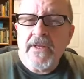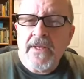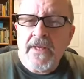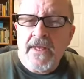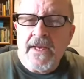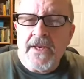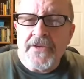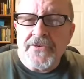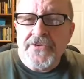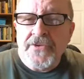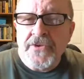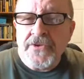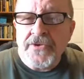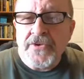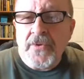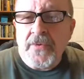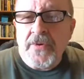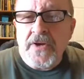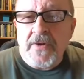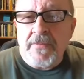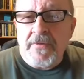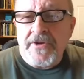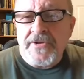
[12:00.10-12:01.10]
And it's just
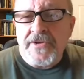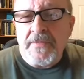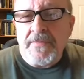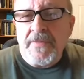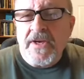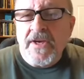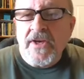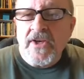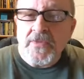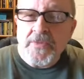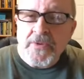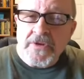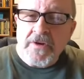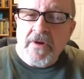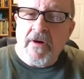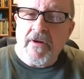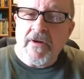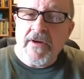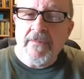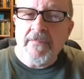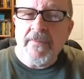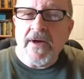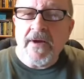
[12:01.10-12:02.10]
so interesting because we
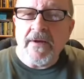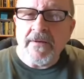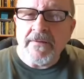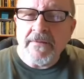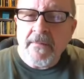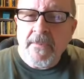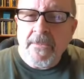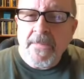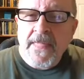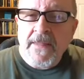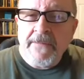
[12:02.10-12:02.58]
talk about